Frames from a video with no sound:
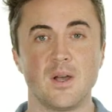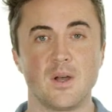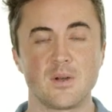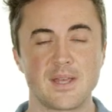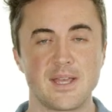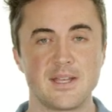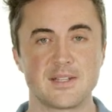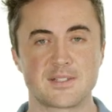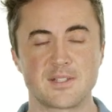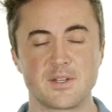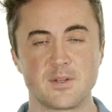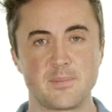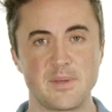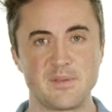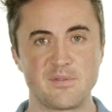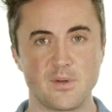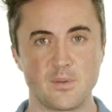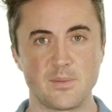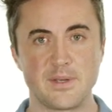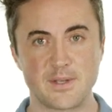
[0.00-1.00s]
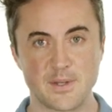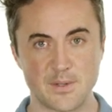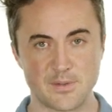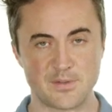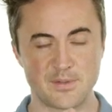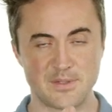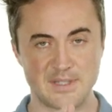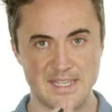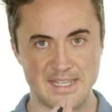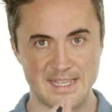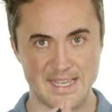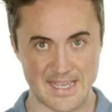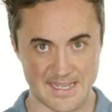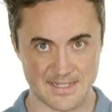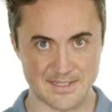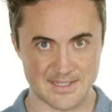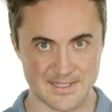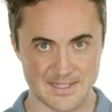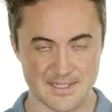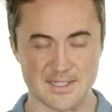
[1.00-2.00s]
Okay, so before we go through the
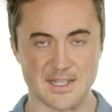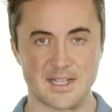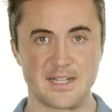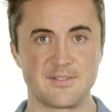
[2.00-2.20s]
answers,